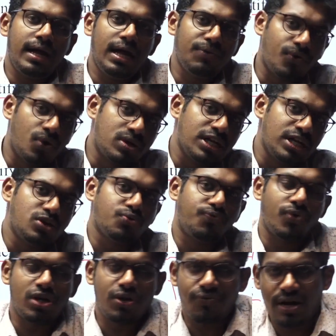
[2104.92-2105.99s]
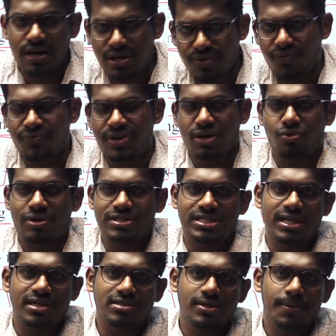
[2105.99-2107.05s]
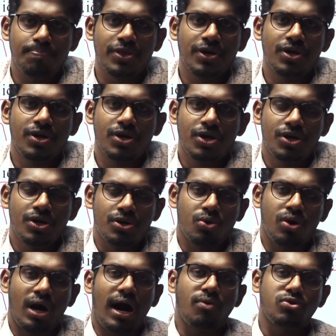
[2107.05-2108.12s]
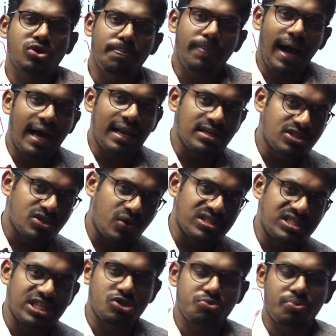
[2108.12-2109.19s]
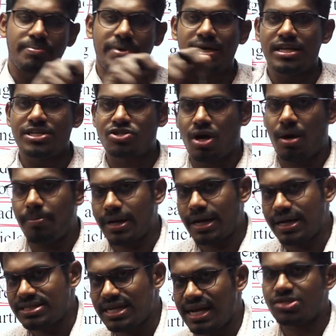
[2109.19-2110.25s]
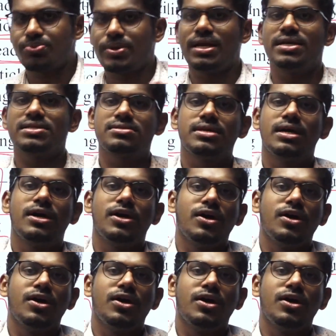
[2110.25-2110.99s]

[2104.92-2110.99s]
a 40 to 45 to 50 questions, you have to balance questions from English comprehension as well as